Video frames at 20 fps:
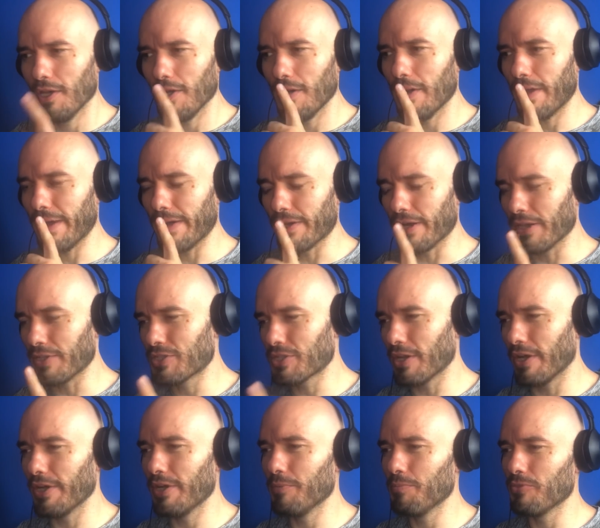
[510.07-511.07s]
And I
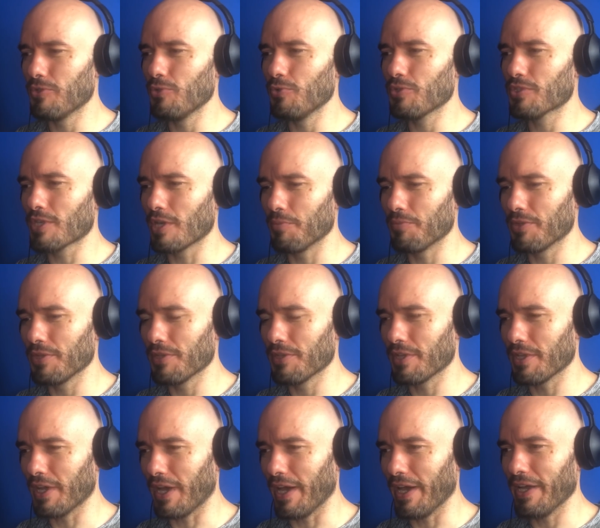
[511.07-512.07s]
saw him do something
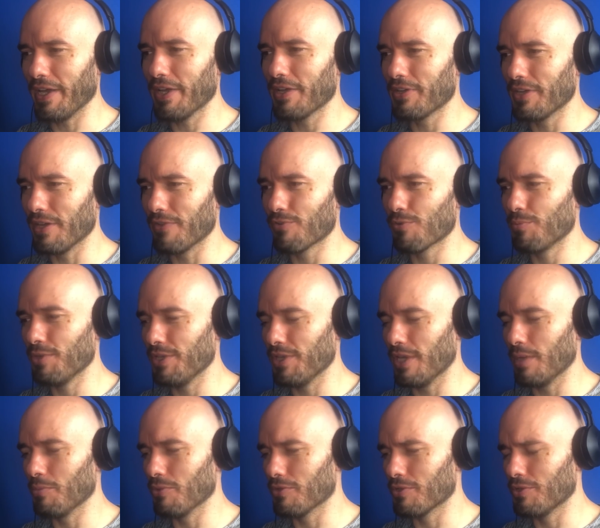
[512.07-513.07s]
that I had never been
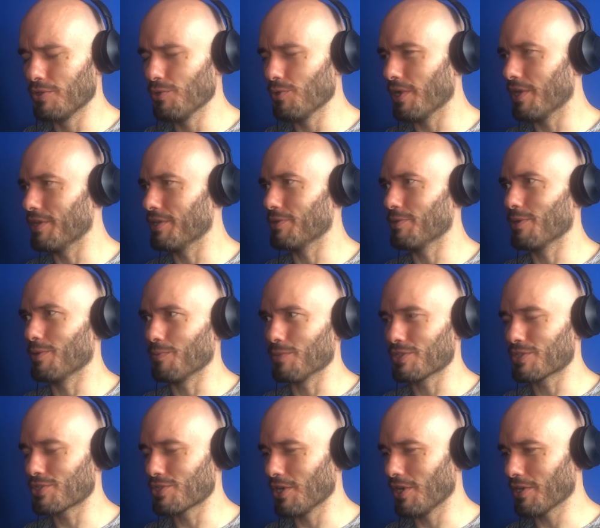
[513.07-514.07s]
able to do, and it was
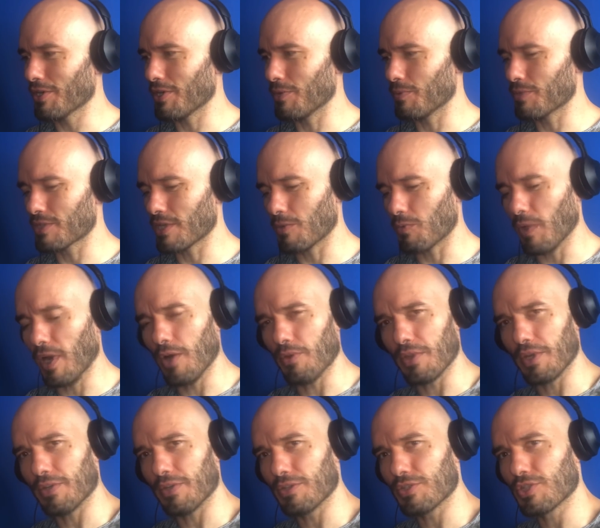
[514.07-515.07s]
shocking. It was like, wow,
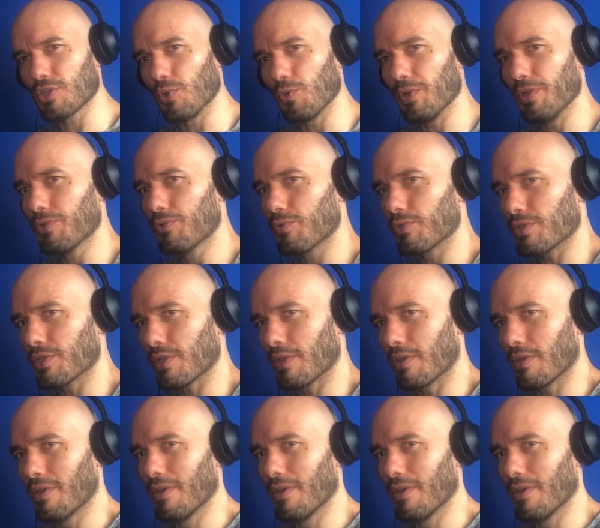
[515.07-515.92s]
that is so interesting.